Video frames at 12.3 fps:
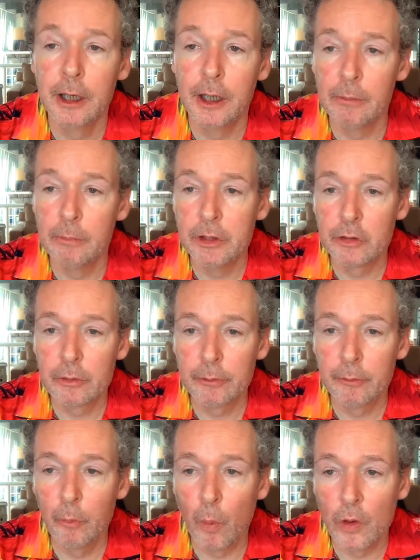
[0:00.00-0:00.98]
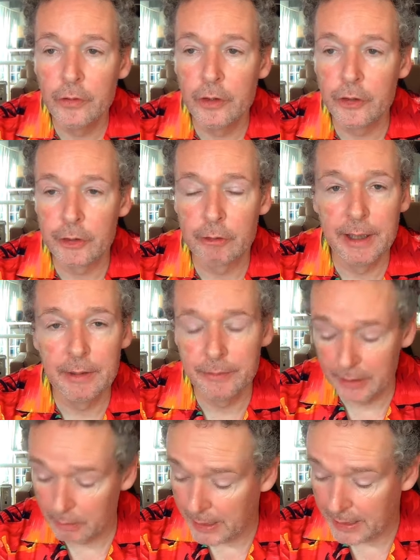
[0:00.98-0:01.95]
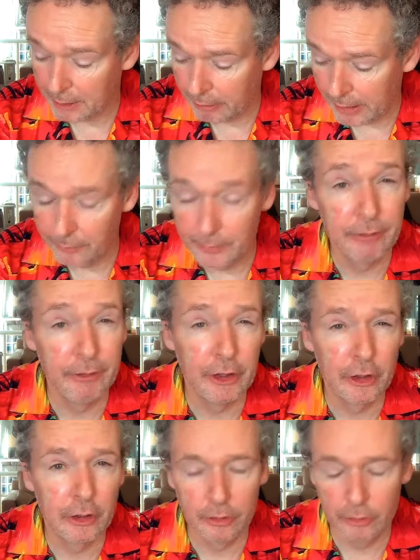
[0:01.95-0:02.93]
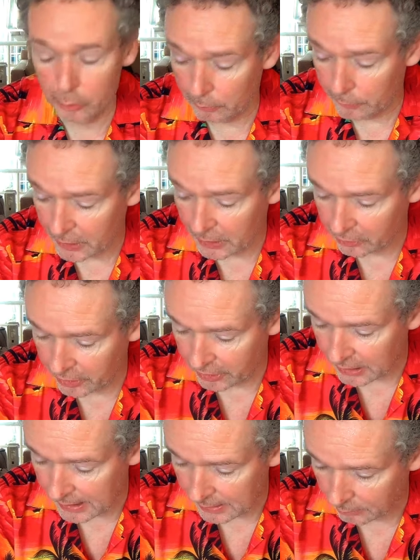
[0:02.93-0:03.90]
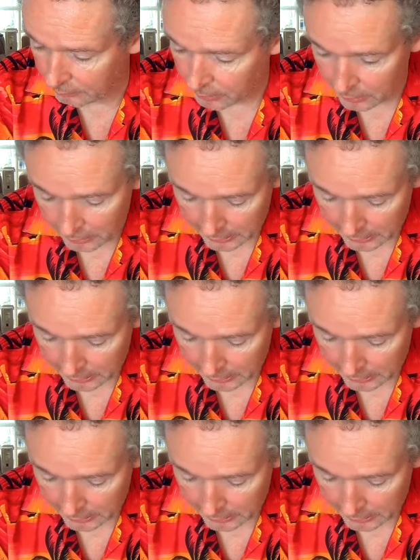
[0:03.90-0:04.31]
It sort of wanders around in the background, never sort of touching down.